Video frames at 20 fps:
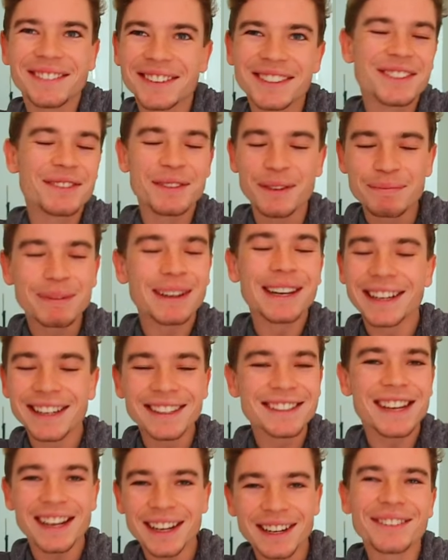I'm just
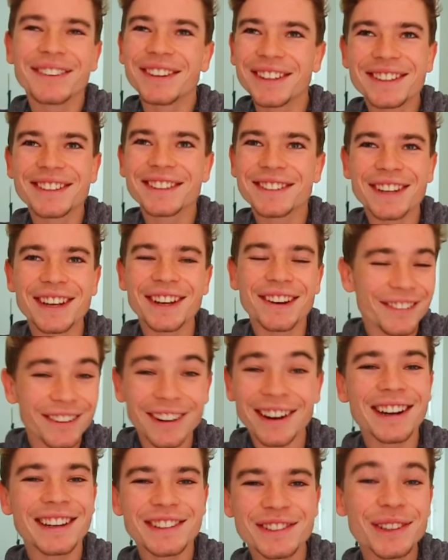repeating exactly what you just said.
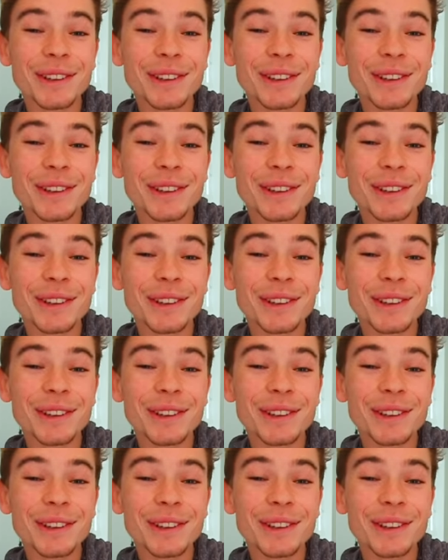Alright, let's